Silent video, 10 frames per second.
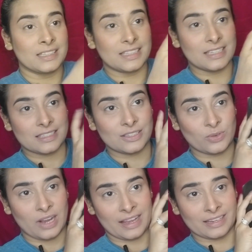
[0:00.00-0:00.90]
this,
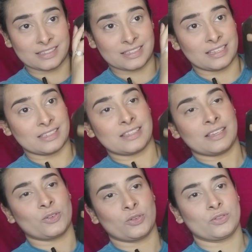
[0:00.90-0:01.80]
you guys,
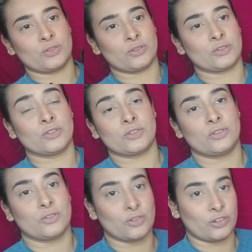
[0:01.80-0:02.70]
is
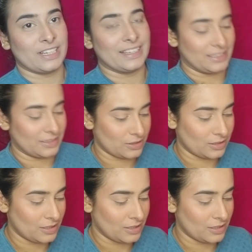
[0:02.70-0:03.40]
not like this.